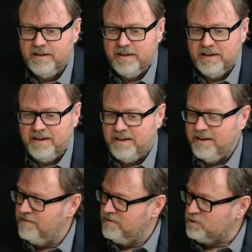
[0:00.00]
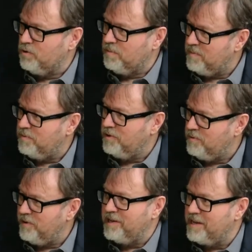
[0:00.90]
the sort of people that
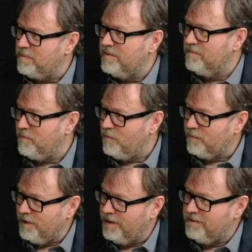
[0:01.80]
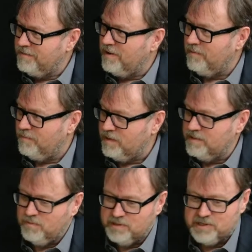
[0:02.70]
want to keep at the forefront of
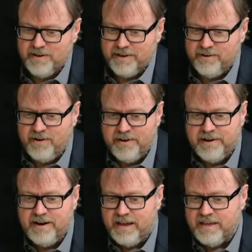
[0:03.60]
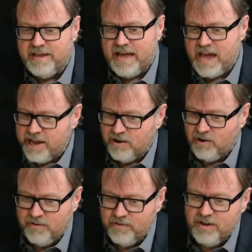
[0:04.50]
what's going on and get a
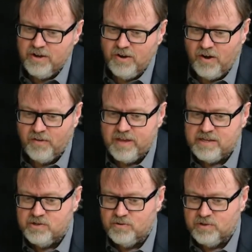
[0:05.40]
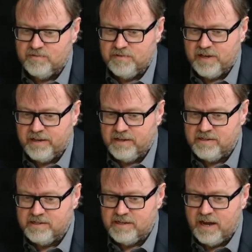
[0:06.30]
handle on these sorts of
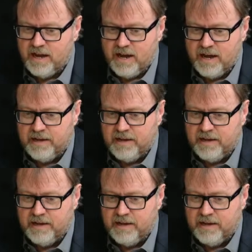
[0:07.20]
things, for